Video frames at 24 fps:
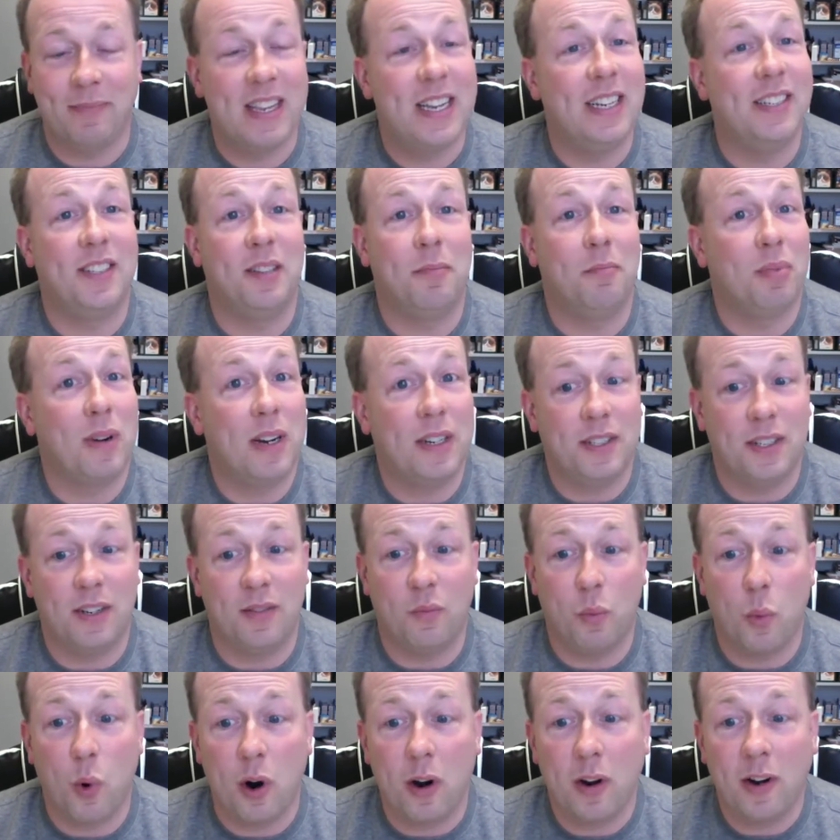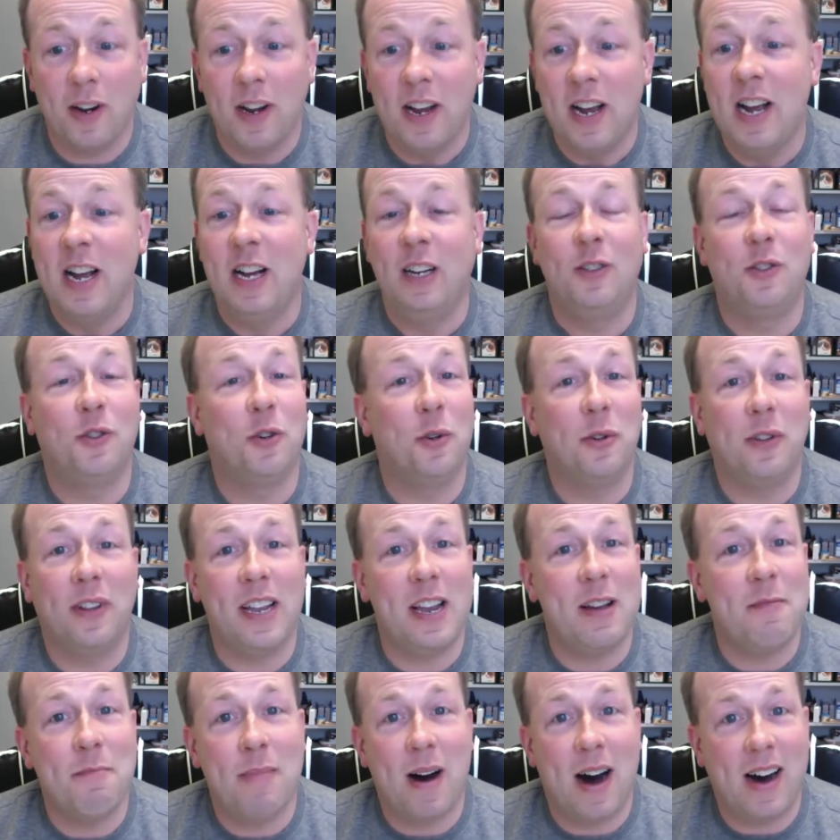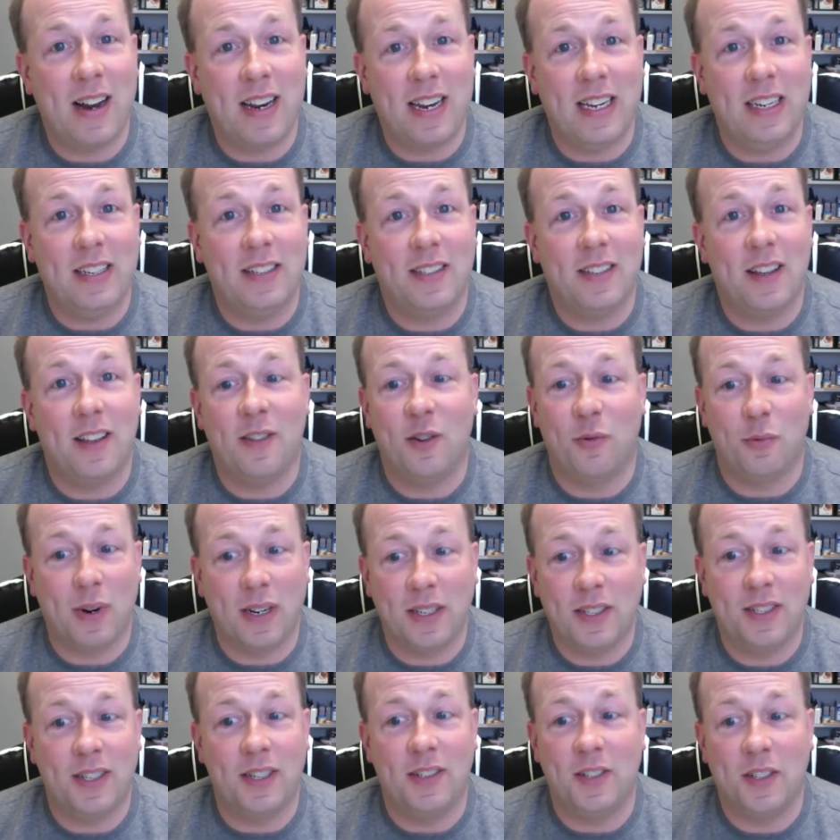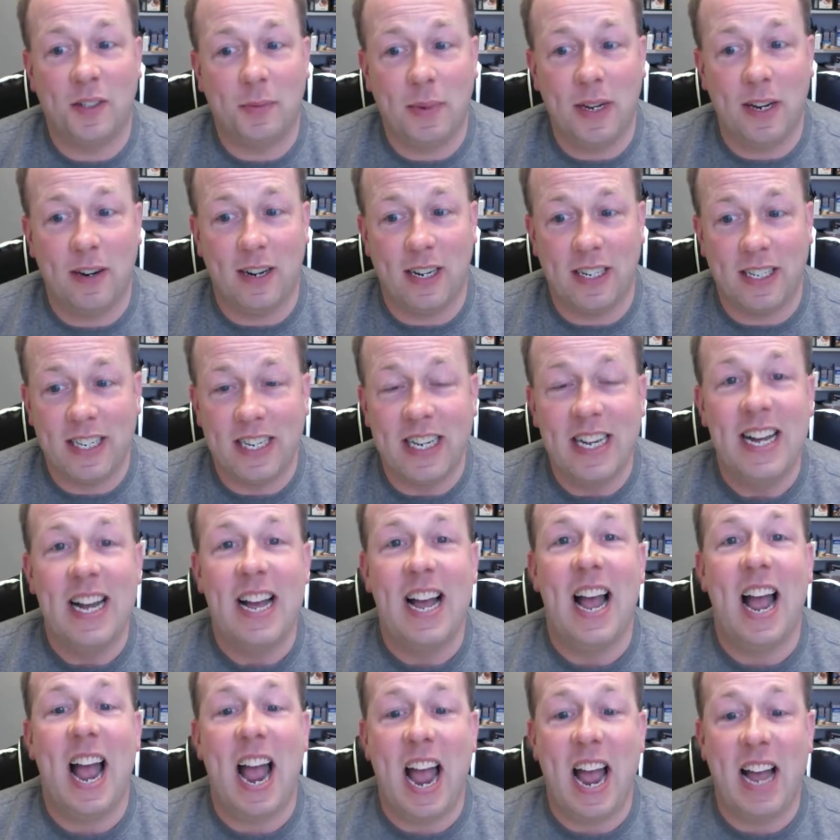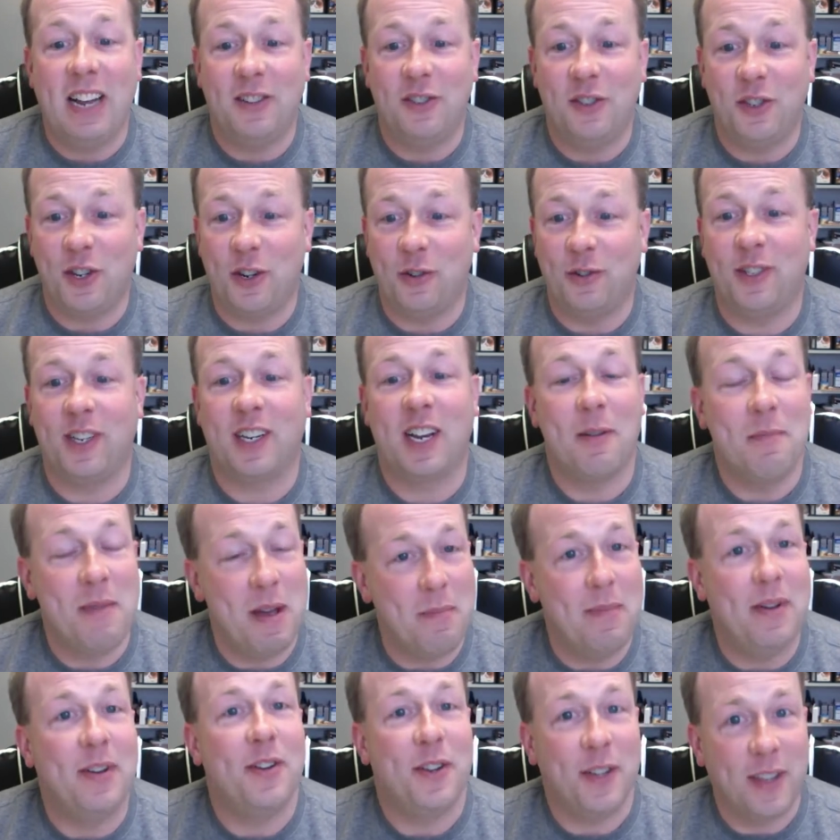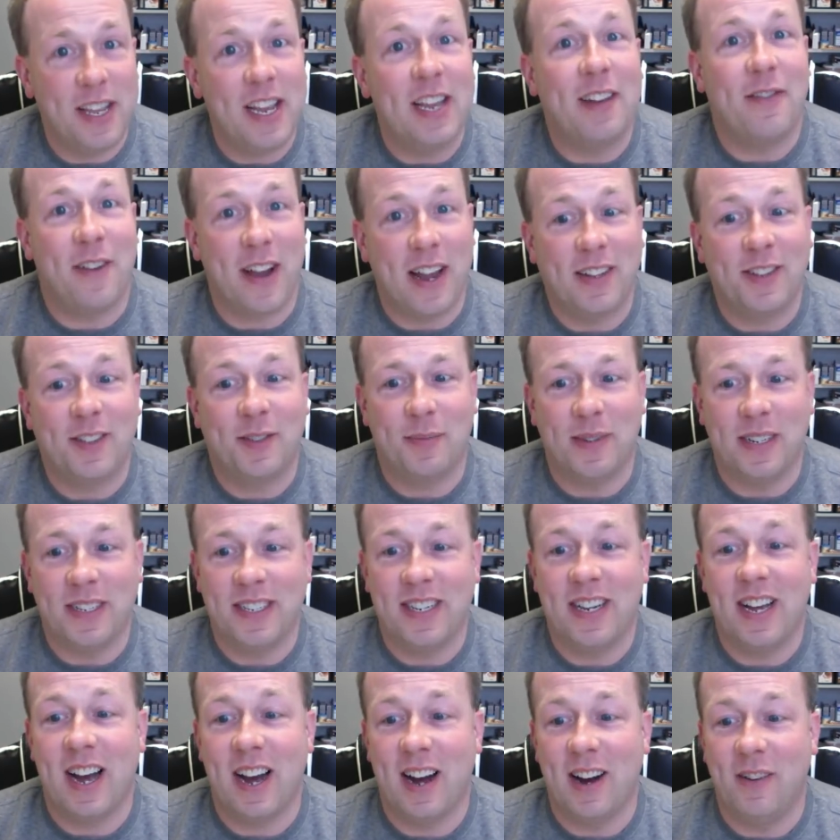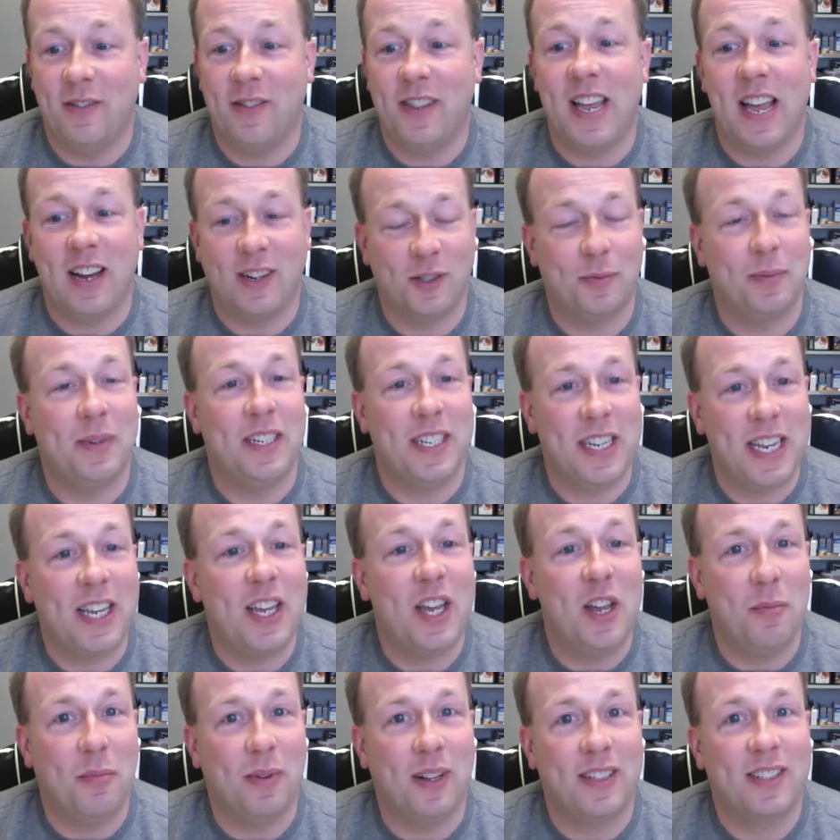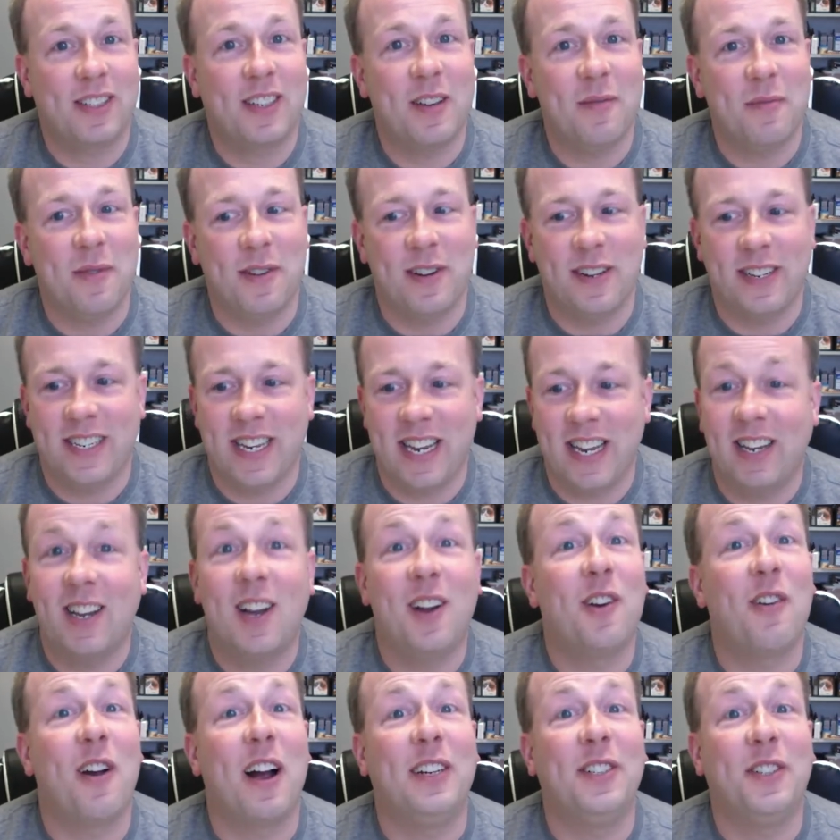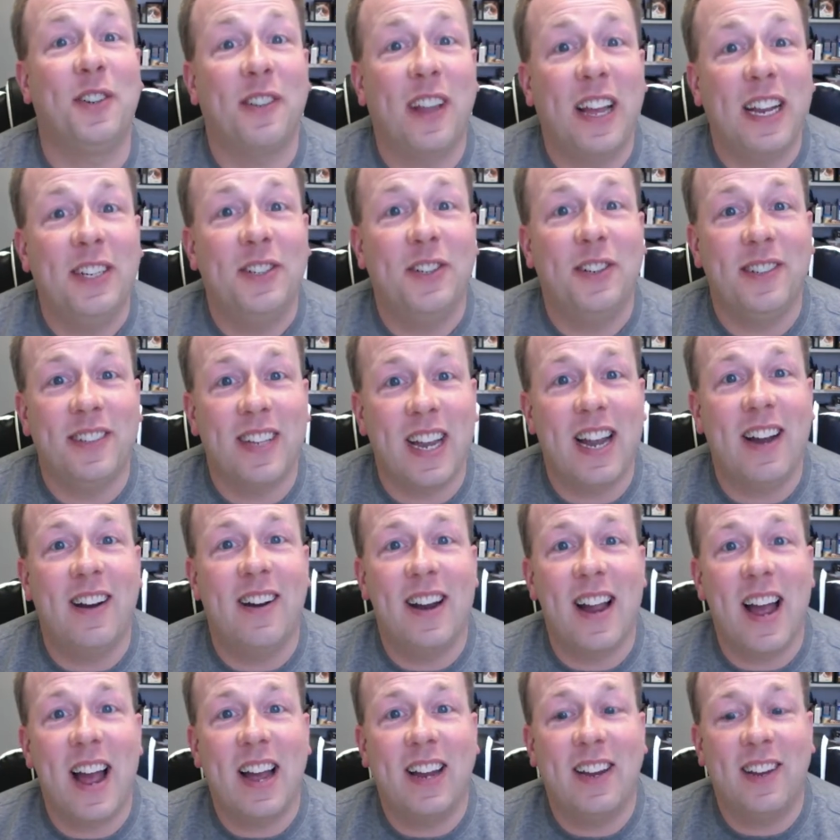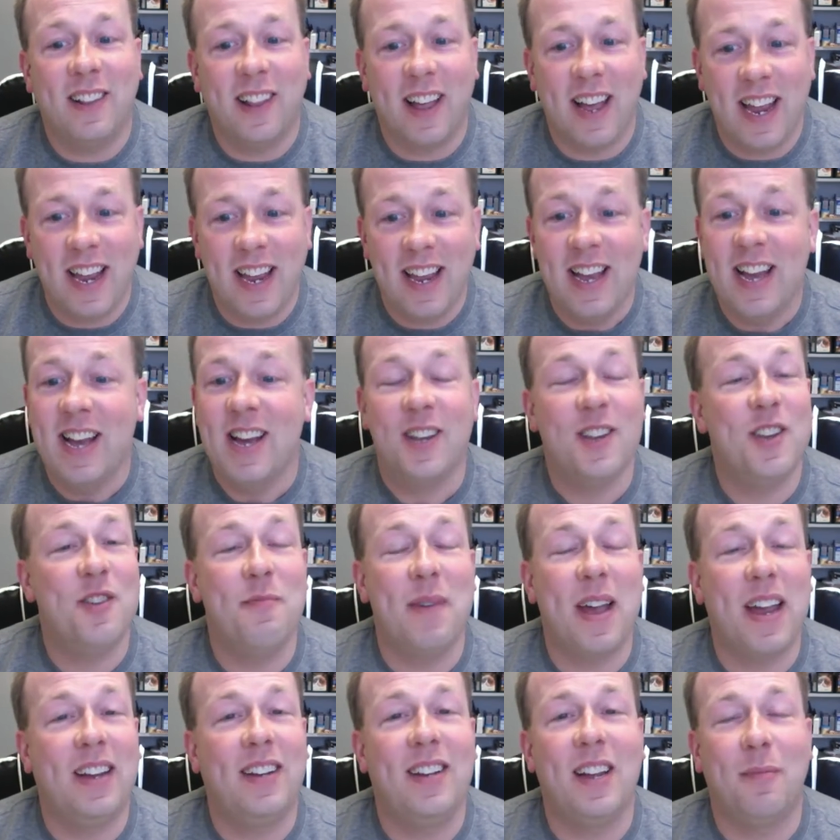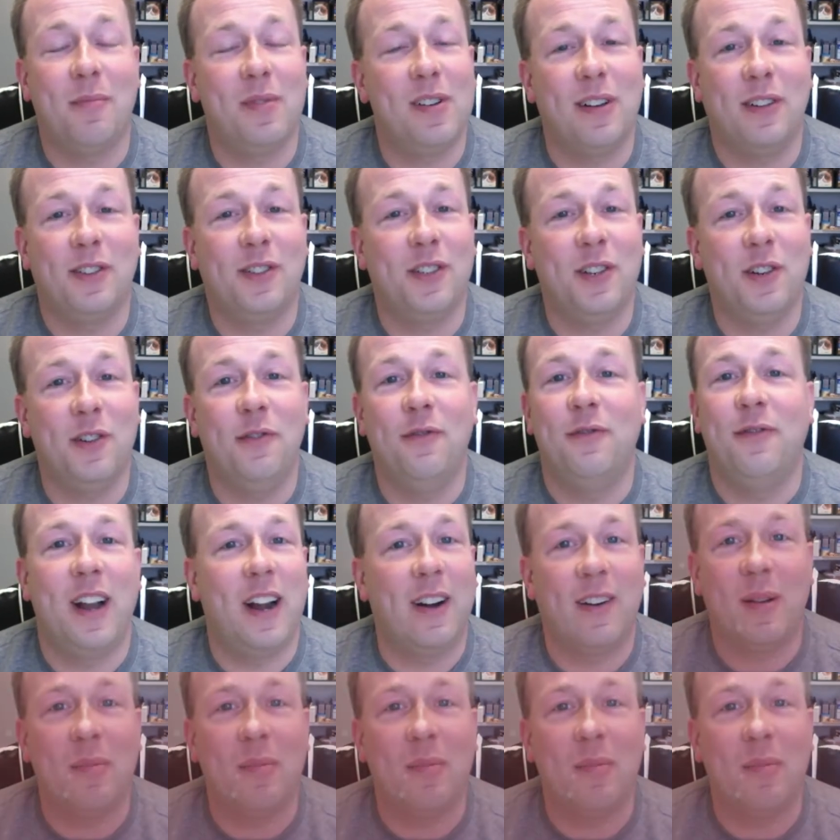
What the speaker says: His impressive work truly embodies the Rustin spirit and shows a commitment to the advancement of the LGBTQ+ community. Congratulations, Aaron Aguilay. You make WSU very